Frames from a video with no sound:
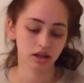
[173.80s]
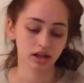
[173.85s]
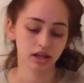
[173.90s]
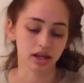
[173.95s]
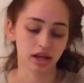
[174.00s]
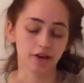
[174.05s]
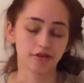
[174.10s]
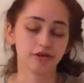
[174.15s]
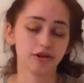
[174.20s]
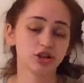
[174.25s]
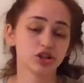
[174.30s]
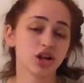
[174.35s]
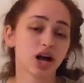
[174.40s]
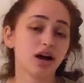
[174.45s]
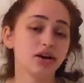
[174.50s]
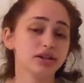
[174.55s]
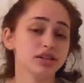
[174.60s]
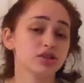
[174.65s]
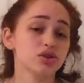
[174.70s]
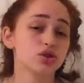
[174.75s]
if your
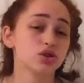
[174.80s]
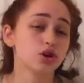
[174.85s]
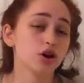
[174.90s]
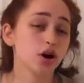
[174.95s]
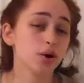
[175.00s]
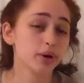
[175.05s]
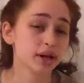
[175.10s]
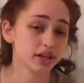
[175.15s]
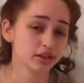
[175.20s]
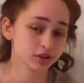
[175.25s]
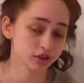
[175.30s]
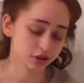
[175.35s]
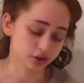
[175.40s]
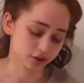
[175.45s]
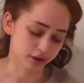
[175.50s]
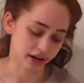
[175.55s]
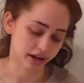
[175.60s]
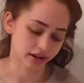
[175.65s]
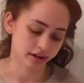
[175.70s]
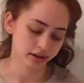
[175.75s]
child is going to
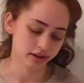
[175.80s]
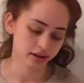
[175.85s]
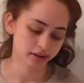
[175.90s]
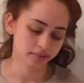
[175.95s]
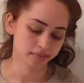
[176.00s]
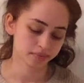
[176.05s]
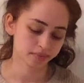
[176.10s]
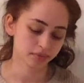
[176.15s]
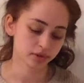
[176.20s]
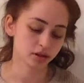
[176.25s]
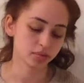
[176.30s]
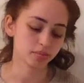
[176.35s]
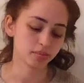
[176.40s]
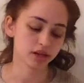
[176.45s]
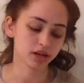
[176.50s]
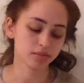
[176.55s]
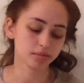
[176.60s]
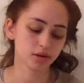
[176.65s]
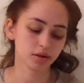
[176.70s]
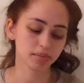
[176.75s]
drink, the
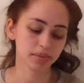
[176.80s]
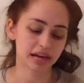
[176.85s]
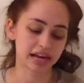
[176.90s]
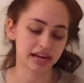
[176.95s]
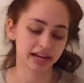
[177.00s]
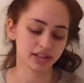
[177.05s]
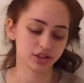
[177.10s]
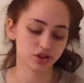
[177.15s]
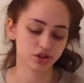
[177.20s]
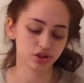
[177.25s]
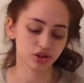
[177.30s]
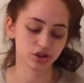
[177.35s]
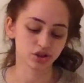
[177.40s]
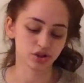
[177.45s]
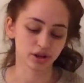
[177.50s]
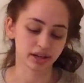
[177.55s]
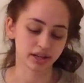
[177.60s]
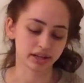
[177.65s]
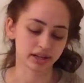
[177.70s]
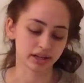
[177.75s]
minimum age to
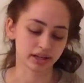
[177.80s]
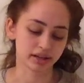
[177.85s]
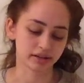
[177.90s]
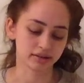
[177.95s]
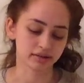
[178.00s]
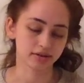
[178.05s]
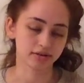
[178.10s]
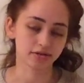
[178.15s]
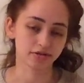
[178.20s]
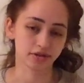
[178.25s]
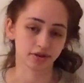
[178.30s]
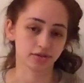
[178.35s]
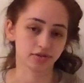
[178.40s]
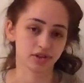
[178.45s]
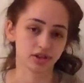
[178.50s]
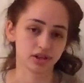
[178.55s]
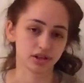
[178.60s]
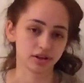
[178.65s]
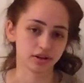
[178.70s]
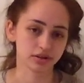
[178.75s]
drink is
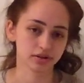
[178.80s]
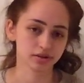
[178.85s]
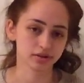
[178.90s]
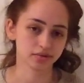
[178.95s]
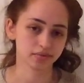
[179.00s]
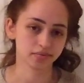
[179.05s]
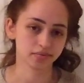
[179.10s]
15 years.